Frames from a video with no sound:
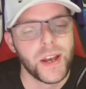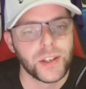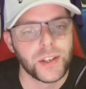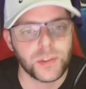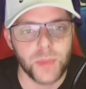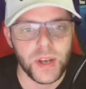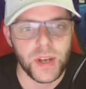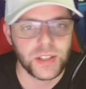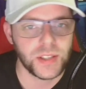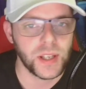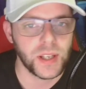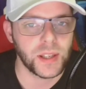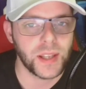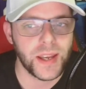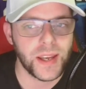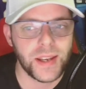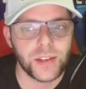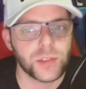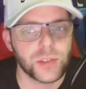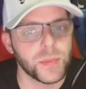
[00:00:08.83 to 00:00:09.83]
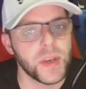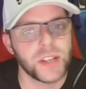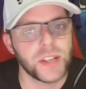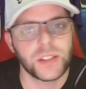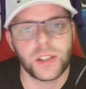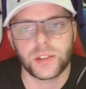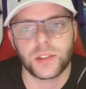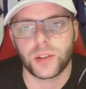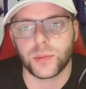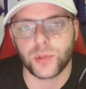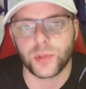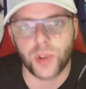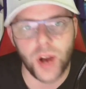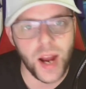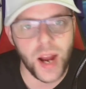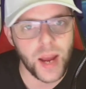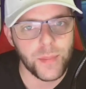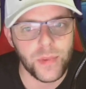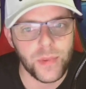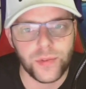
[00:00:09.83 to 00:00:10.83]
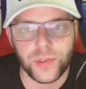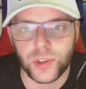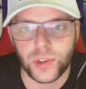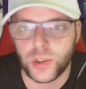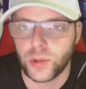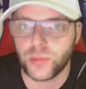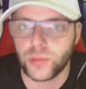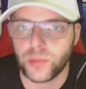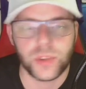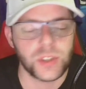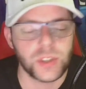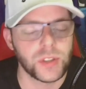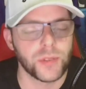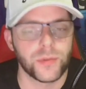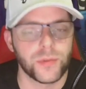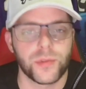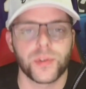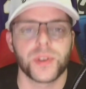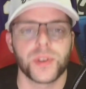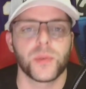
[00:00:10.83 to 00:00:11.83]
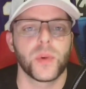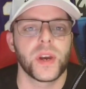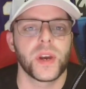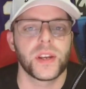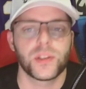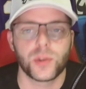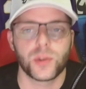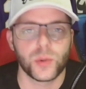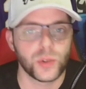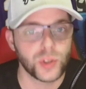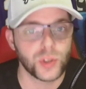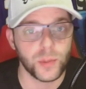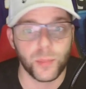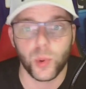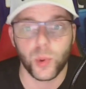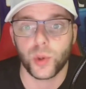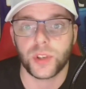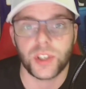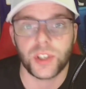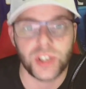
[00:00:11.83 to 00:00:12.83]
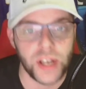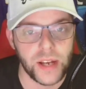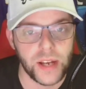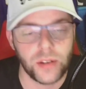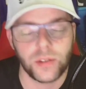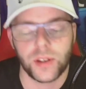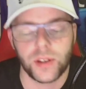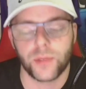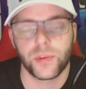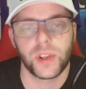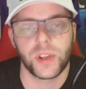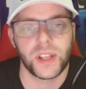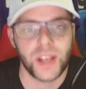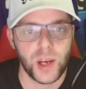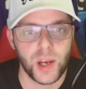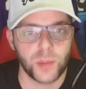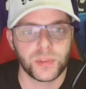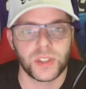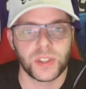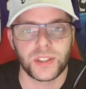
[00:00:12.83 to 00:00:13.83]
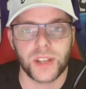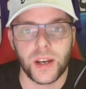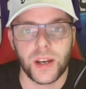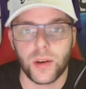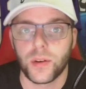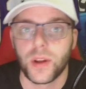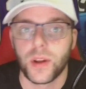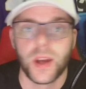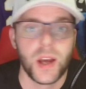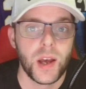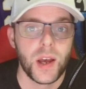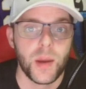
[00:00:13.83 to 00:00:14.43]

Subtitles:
Smash that like, smash that subscribe if you're new. It's a free way to support the channel. That really helps us out.